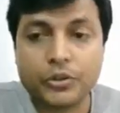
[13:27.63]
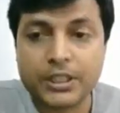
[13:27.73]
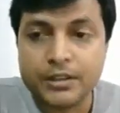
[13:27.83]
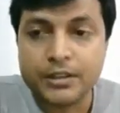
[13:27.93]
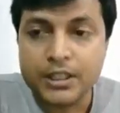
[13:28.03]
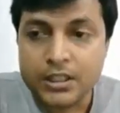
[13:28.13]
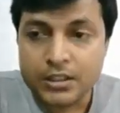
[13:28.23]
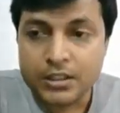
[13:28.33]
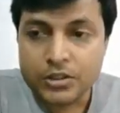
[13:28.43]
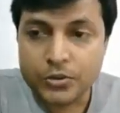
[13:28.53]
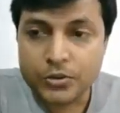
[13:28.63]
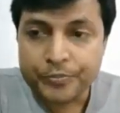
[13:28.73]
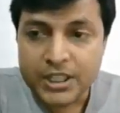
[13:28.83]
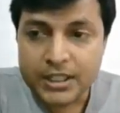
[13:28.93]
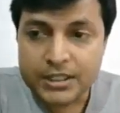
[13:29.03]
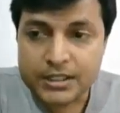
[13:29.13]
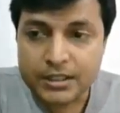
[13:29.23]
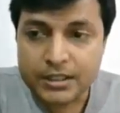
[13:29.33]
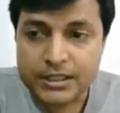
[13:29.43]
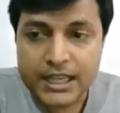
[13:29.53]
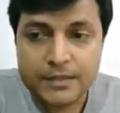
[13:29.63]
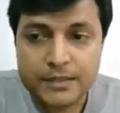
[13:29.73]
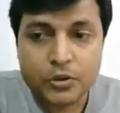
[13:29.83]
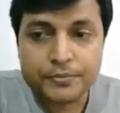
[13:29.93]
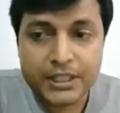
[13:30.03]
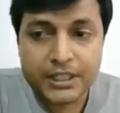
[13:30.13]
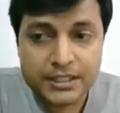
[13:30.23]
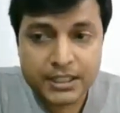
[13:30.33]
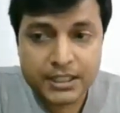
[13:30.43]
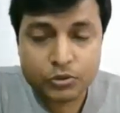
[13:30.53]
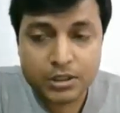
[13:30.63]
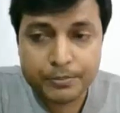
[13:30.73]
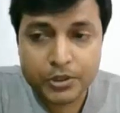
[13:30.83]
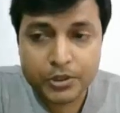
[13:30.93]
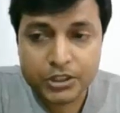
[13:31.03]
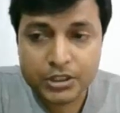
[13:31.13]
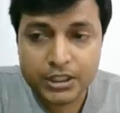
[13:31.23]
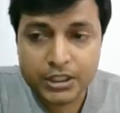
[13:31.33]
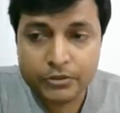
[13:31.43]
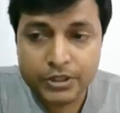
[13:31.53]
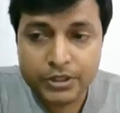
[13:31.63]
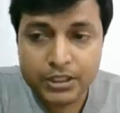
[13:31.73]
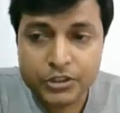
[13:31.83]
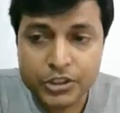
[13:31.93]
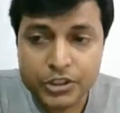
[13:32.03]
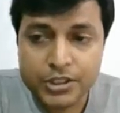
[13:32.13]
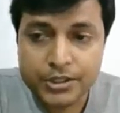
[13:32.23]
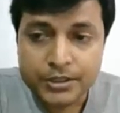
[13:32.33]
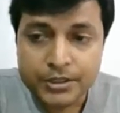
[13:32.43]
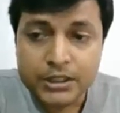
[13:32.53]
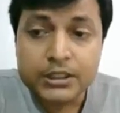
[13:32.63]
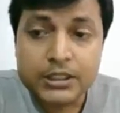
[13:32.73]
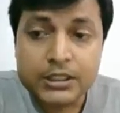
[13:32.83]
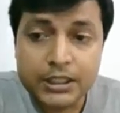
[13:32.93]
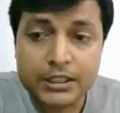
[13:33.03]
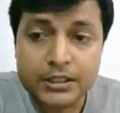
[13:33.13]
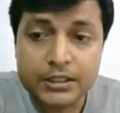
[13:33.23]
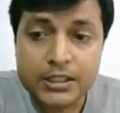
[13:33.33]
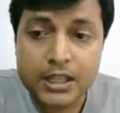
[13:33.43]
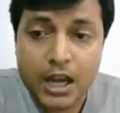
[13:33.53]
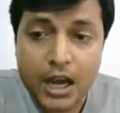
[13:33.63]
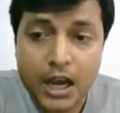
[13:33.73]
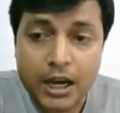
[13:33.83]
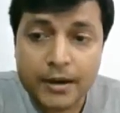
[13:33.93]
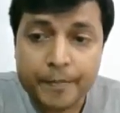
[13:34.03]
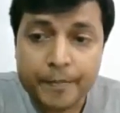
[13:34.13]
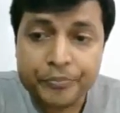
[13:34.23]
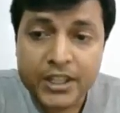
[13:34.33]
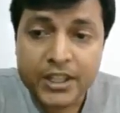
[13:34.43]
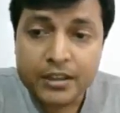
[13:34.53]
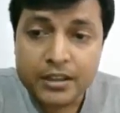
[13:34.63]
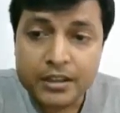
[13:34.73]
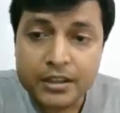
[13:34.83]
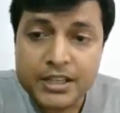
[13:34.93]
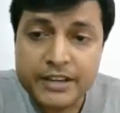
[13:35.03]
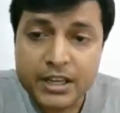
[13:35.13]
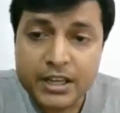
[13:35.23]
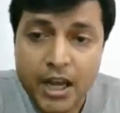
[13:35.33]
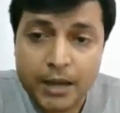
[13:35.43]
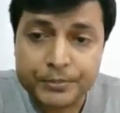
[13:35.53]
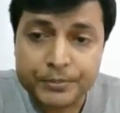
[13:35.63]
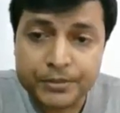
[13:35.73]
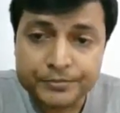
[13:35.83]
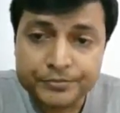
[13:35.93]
Okay, so it is a type of asexual reproduction in which seeds are developed